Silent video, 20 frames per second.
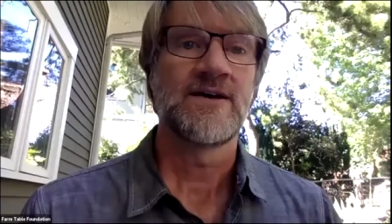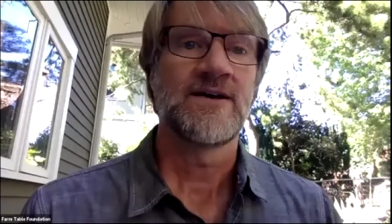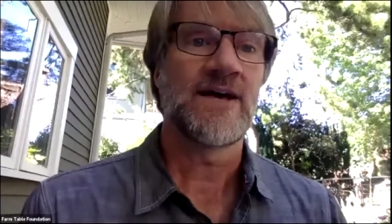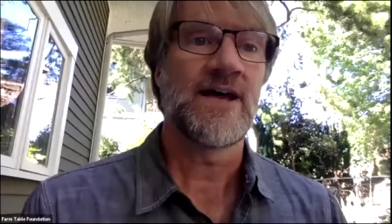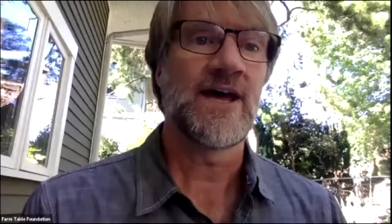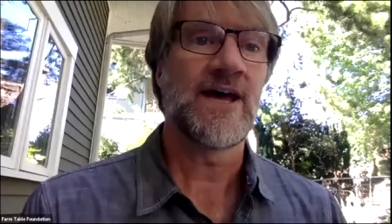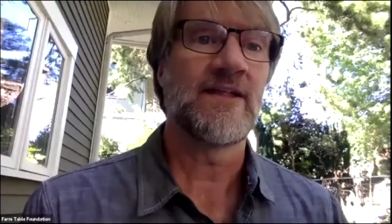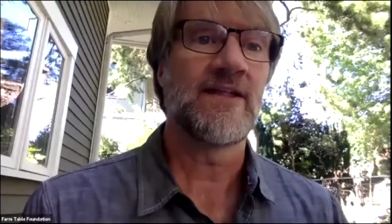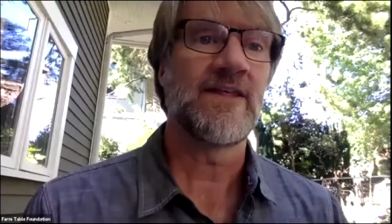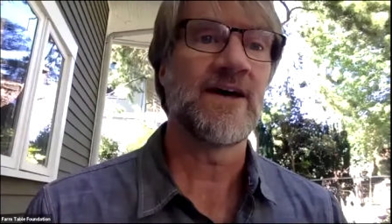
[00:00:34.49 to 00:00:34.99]

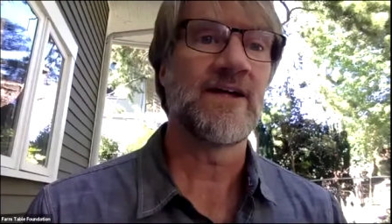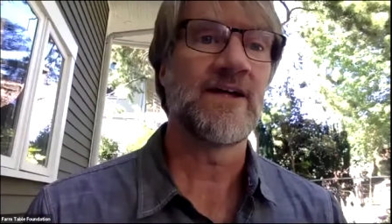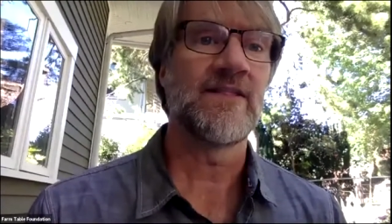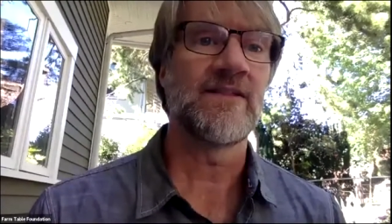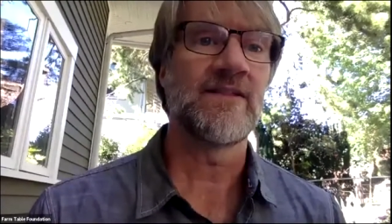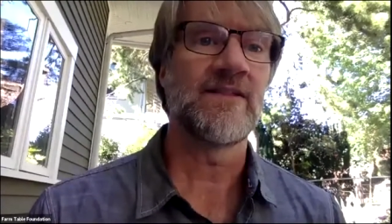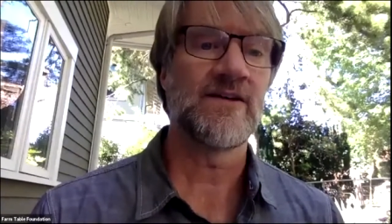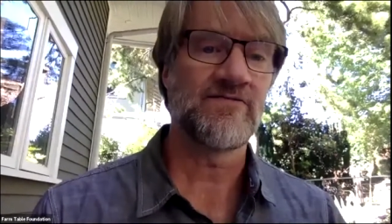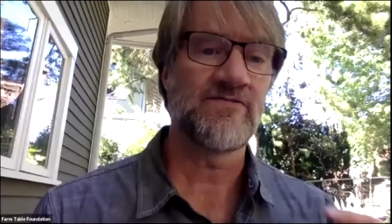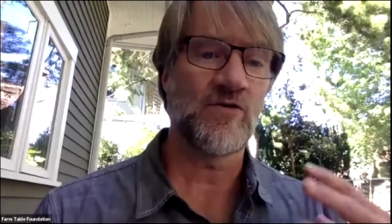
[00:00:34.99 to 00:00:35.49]
And then
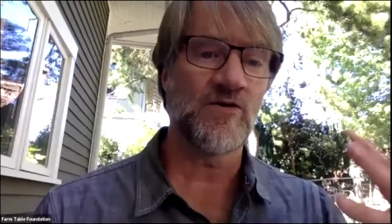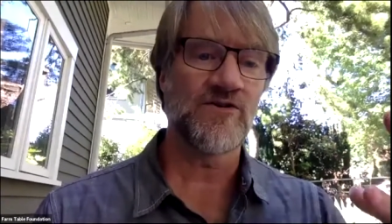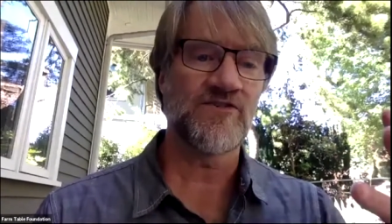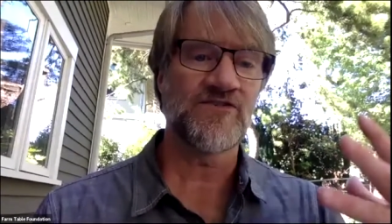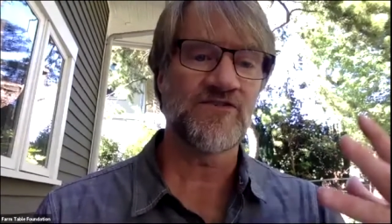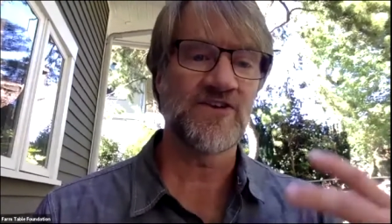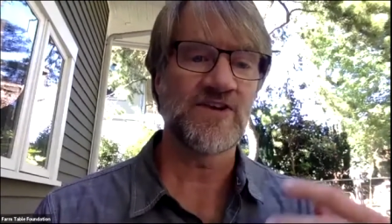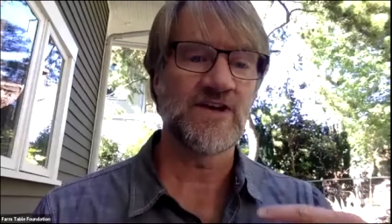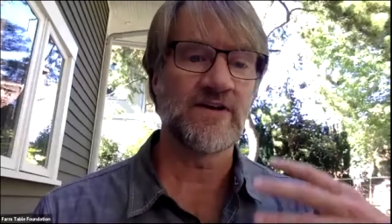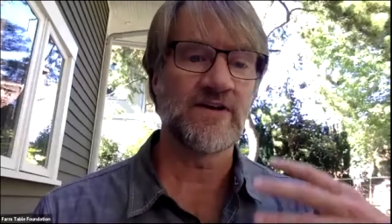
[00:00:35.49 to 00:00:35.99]
the 4th
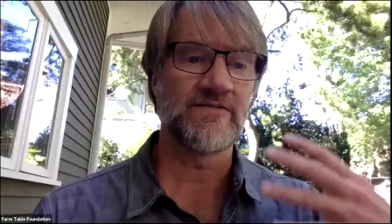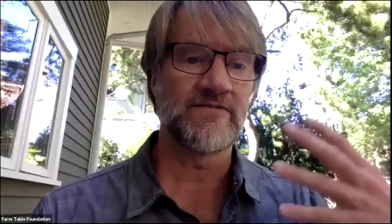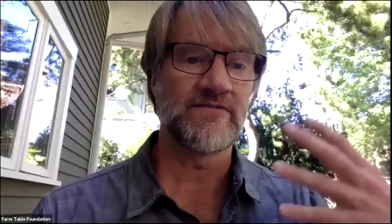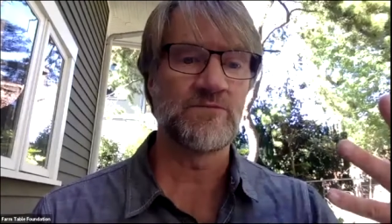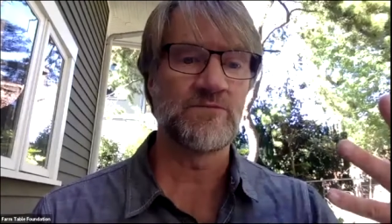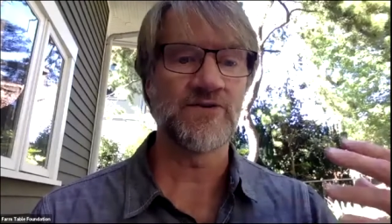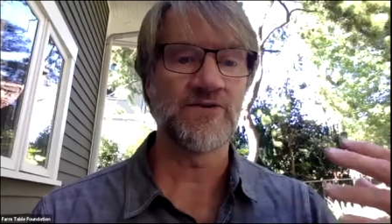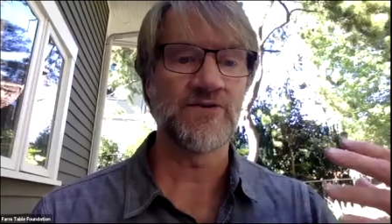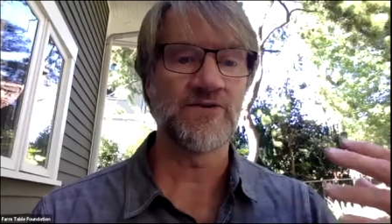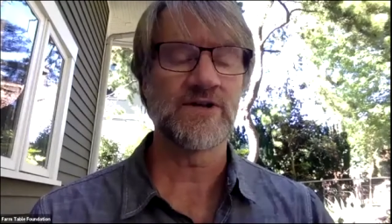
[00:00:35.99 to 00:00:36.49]
C of the
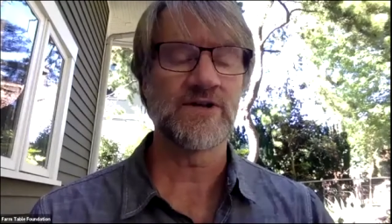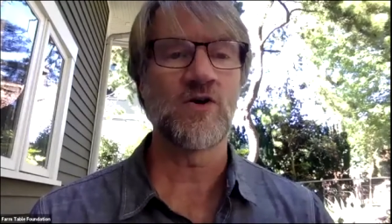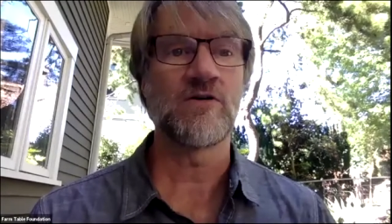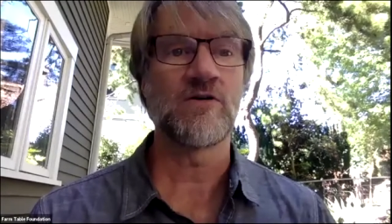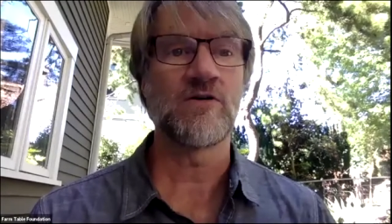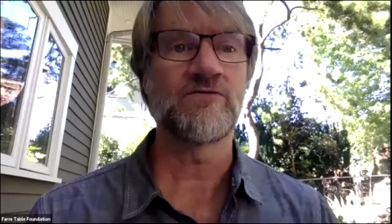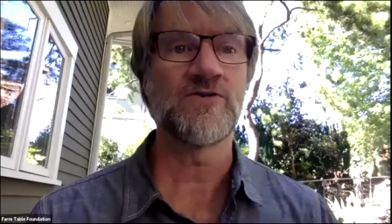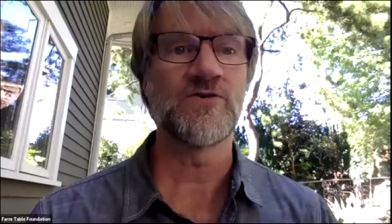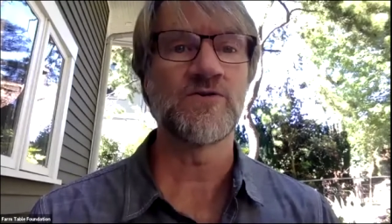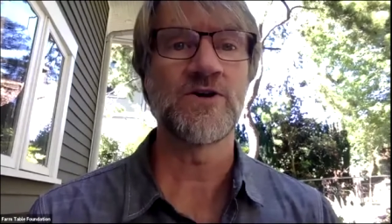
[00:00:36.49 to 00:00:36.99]
building
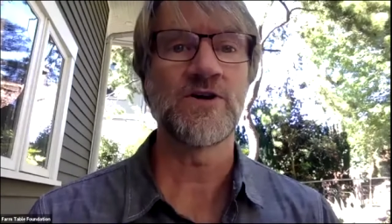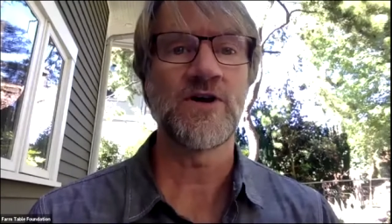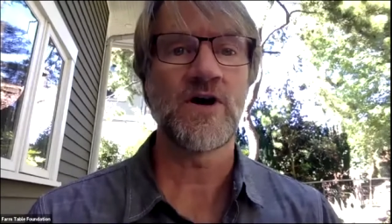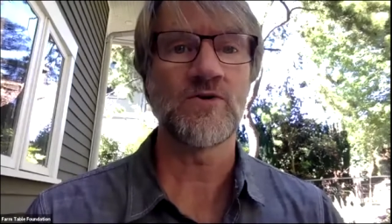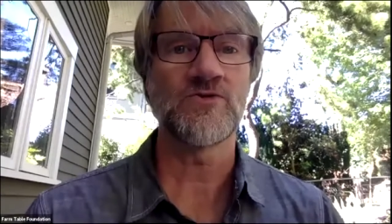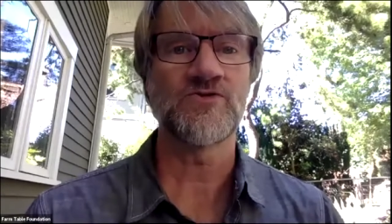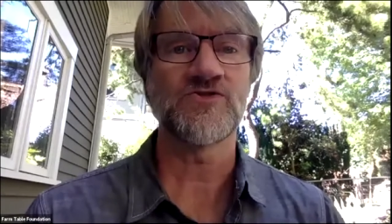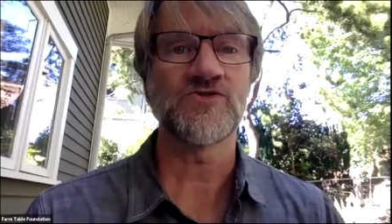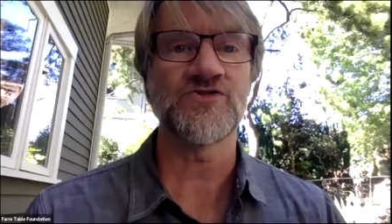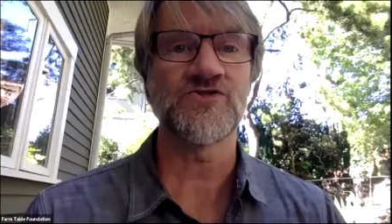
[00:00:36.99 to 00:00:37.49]
local food
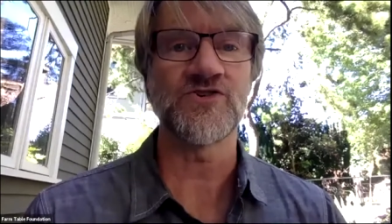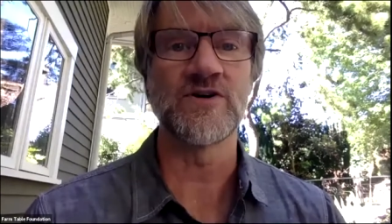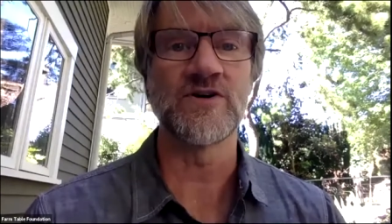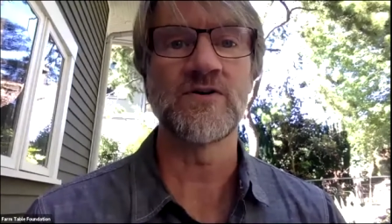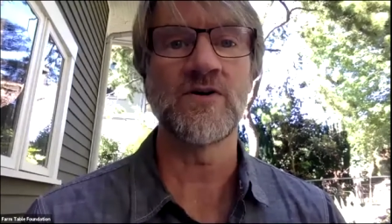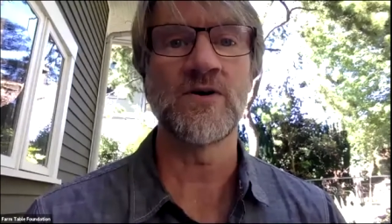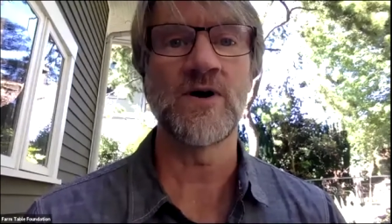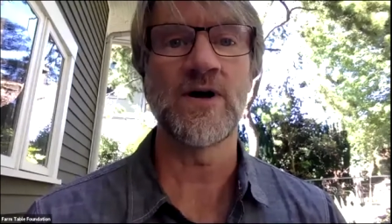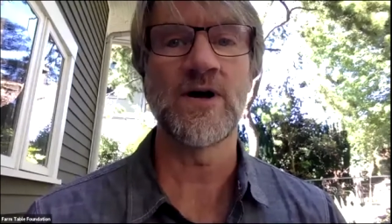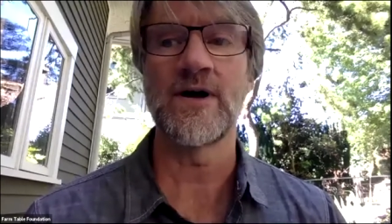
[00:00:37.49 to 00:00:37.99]
culture,
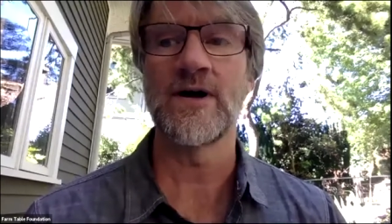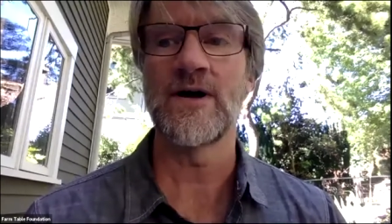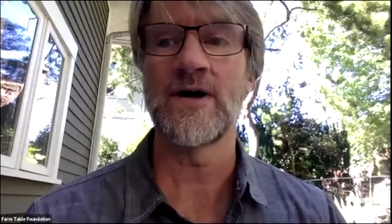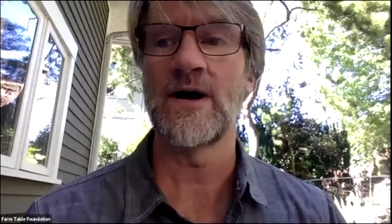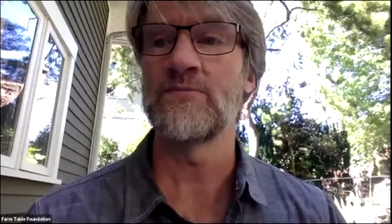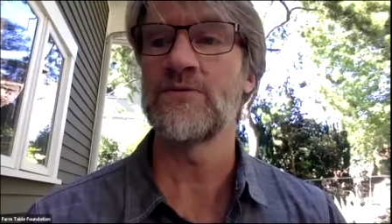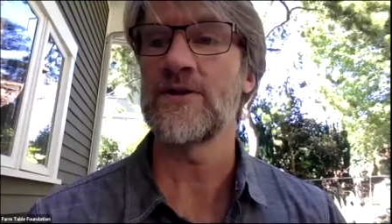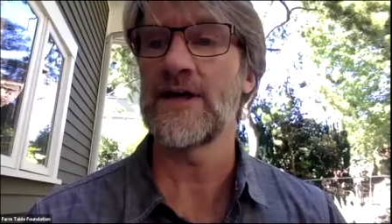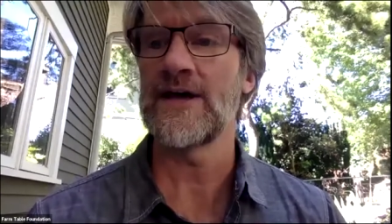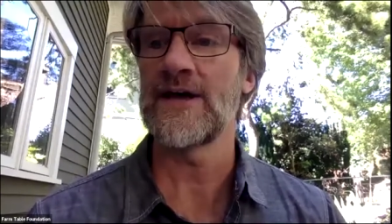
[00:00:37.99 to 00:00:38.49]

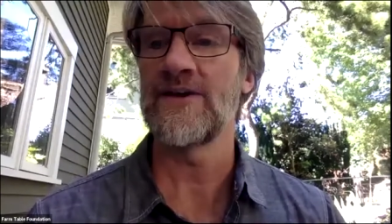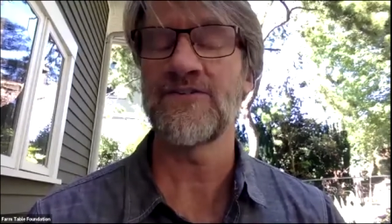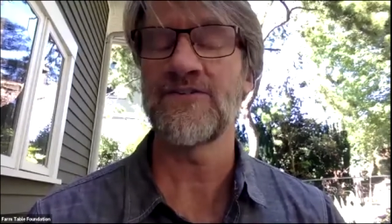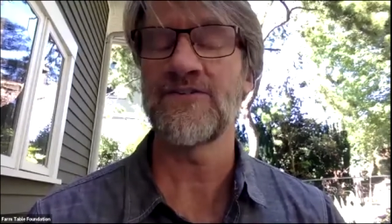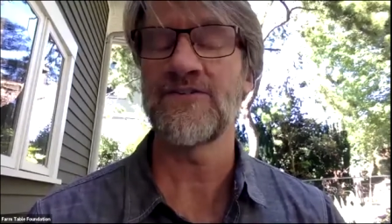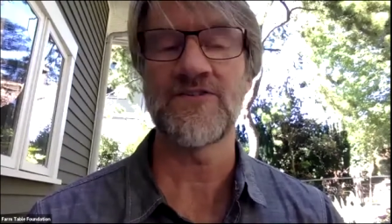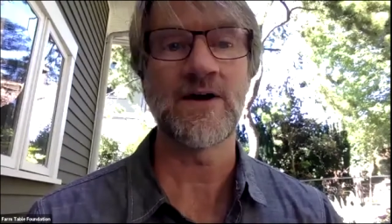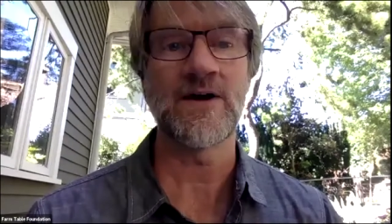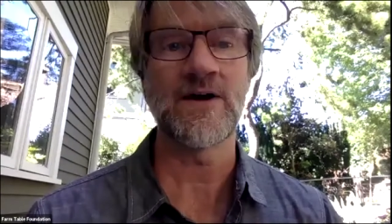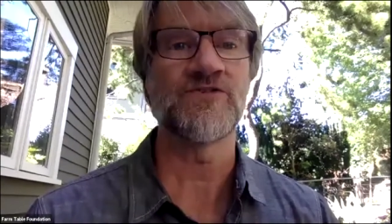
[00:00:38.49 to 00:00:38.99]
a place
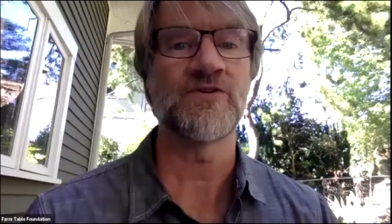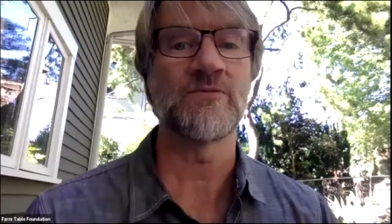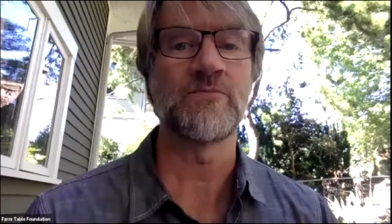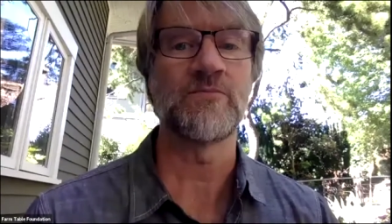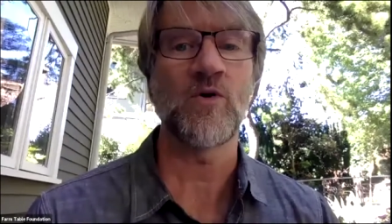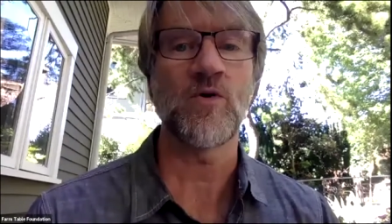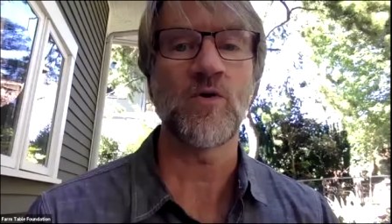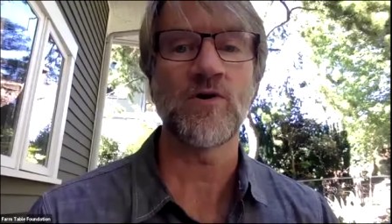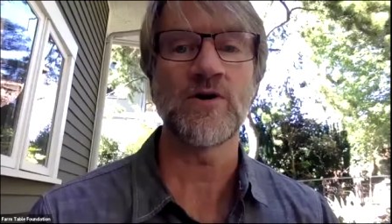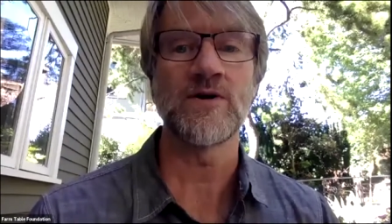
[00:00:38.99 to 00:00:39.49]
that would
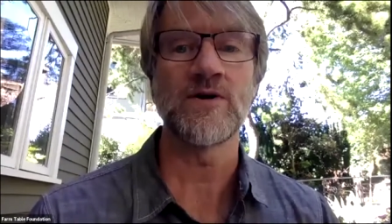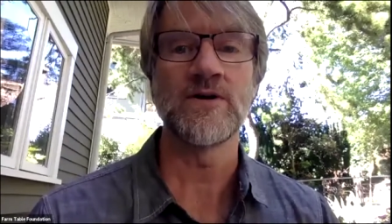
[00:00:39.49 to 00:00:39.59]
support